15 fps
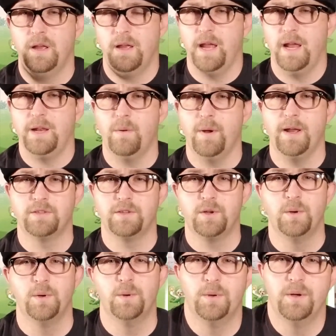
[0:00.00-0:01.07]
Anyway, it's
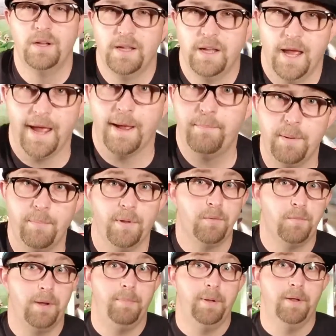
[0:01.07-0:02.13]
cool. And people are
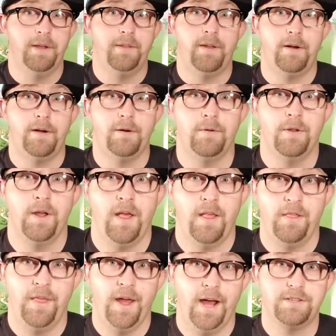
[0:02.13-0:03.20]
rebuilding their own.
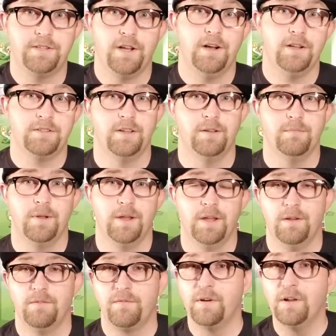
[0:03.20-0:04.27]
That's awesome.
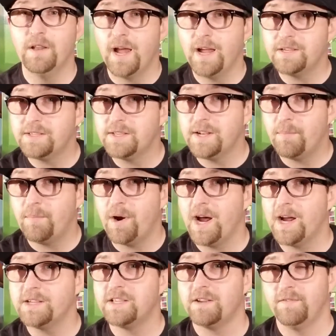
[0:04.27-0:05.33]
For less than the
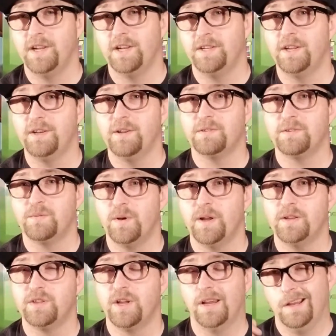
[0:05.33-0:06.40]
price of a Nintendo
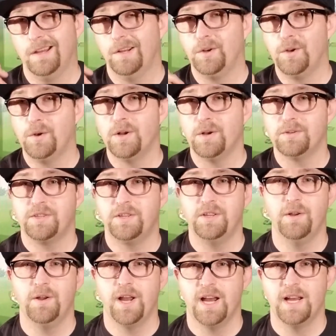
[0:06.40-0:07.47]
Switch. Kudos to
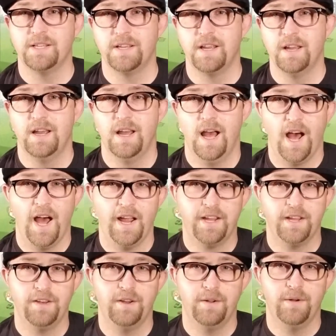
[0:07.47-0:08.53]
you guys. I
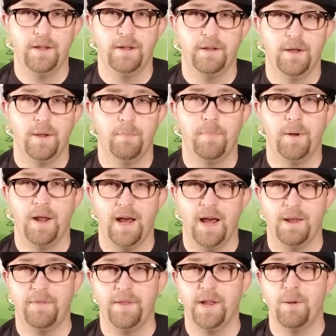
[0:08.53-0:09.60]
could do it, but I
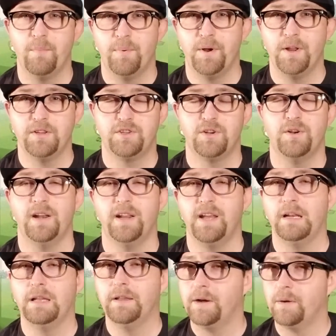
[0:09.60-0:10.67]
think I'm pretty sure I'd
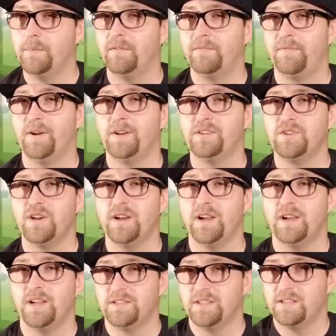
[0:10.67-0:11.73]
get a little bit frustrated
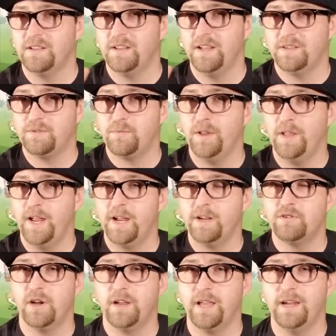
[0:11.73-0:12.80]
because it's really
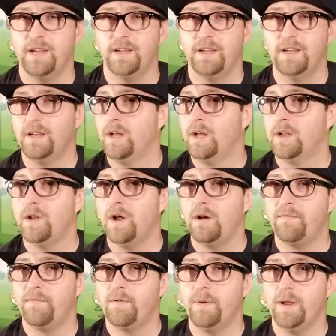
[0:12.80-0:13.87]
intricate.
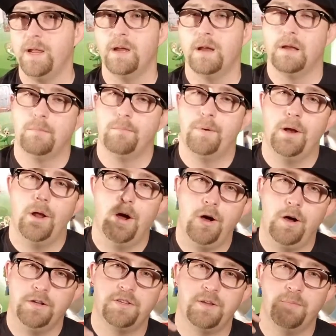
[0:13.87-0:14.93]
Not for me, but
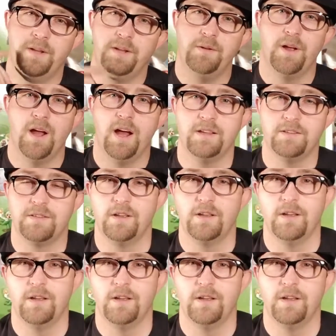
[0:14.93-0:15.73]
awesome to you guys.